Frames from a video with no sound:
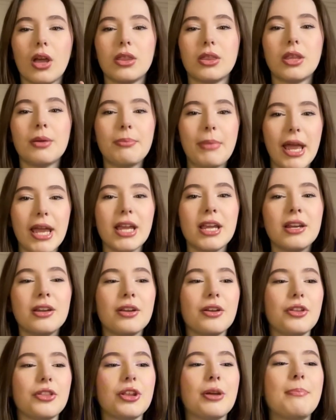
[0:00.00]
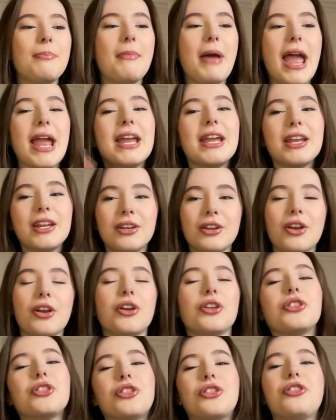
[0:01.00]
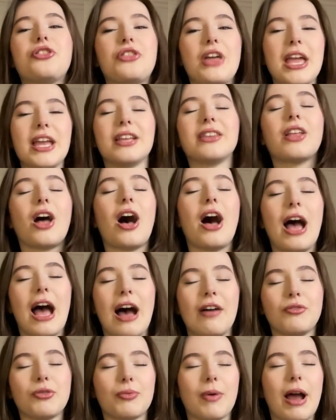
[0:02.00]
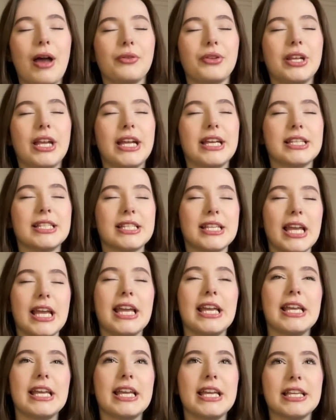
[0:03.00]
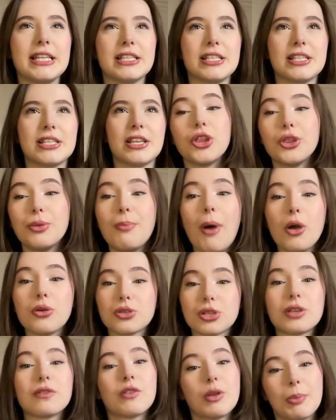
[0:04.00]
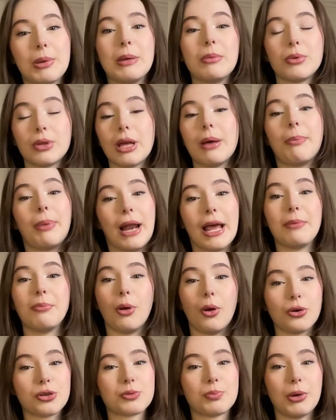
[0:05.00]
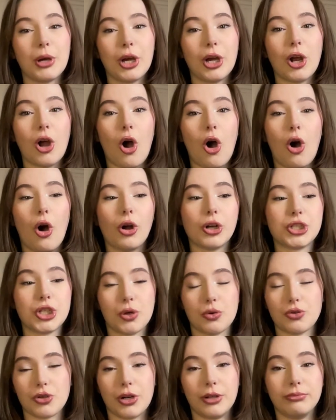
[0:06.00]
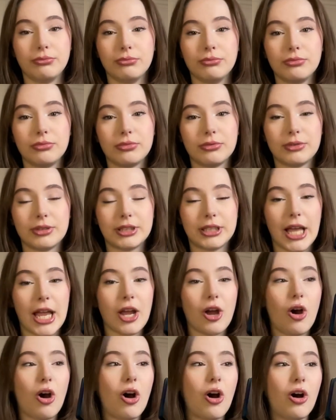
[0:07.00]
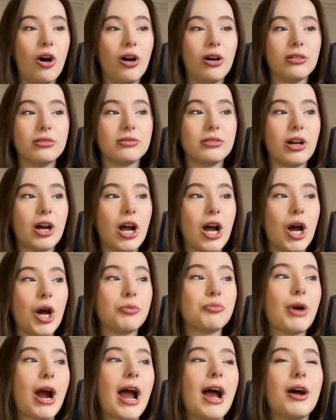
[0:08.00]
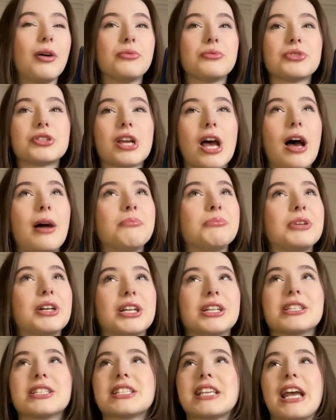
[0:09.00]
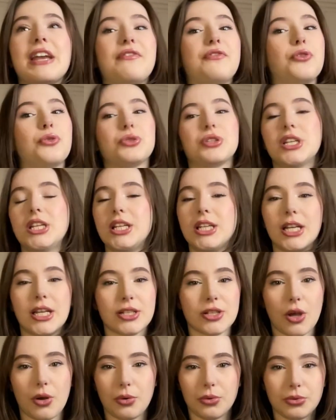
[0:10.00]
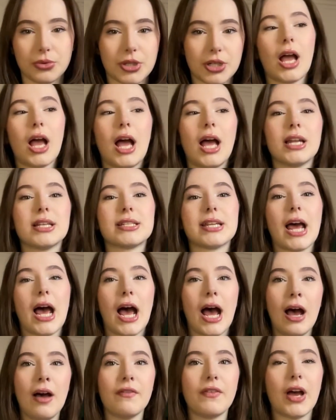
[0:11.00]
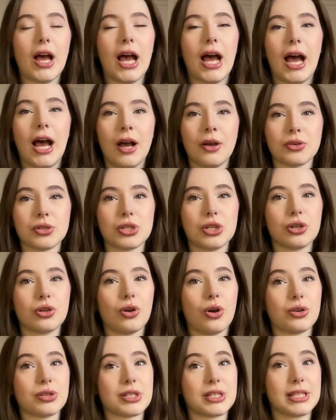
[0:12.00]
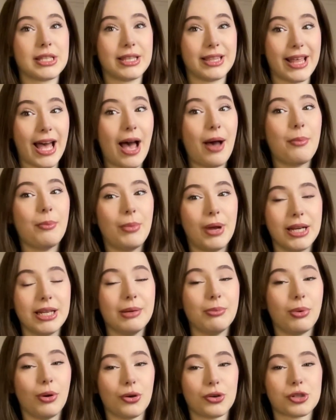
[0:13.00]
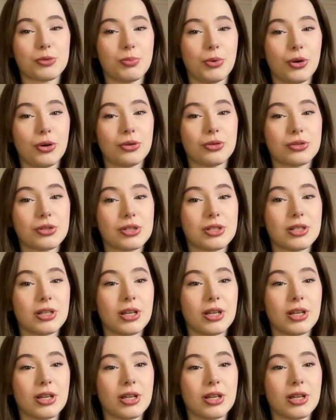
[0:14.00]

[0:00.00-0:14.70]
The main thing that I have around this is most of the people that play Bloxburg are children. They are around, I'm gonna say 14 years old. And to have a house that costs that many Bloxburg,